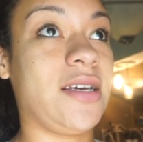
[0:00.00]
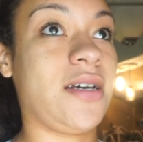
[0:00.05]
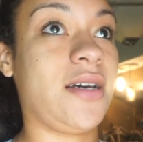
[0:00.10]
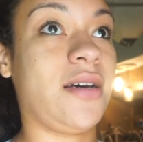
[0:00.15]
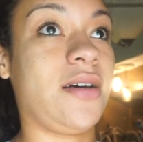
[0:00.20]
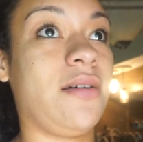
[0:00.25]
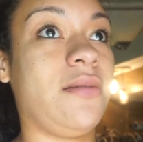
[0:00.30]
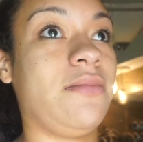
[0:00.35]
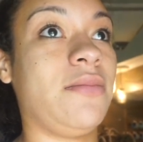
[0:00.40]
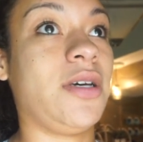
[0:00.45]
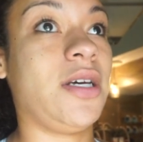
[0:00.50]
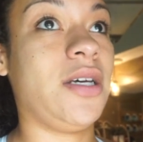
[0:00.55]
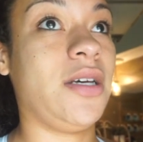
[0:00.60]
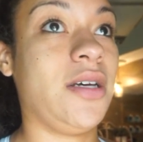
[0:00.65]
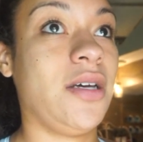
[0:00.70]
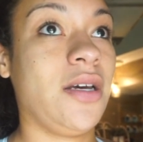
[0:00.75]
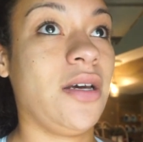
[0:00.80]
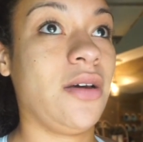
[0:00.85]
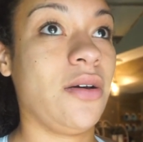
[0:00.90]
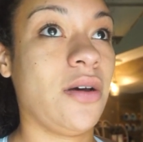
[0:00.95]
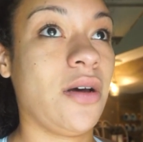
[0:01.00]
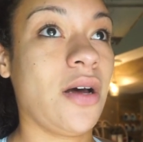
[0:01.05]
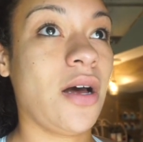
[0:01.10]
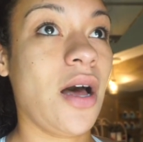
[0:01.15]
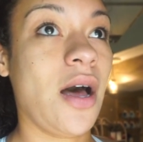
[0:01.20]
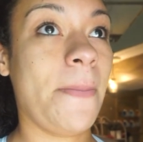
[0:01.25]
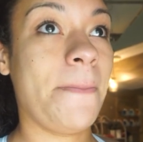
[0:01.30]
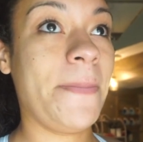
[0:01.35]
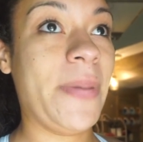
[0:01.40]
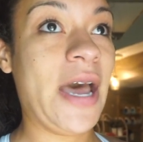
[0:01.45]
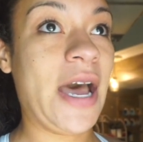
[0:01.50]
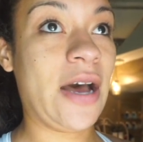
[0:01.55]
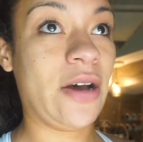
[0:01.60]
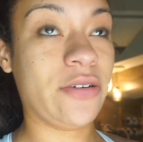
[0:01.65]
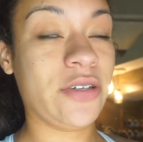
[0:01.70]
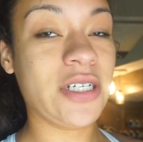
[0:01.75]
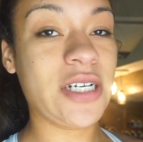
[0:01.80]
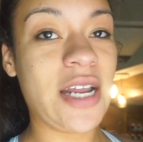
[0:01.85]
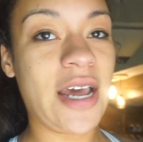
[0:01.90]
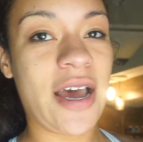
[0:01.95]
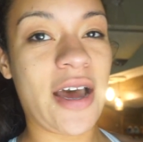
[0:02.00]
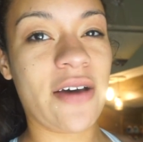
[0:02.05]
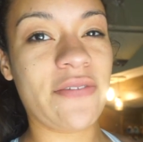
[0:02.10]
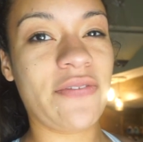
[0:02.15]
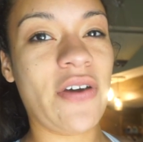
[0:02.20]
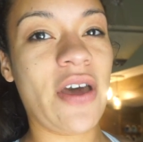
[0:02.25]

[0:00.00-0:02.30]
am a pound and a half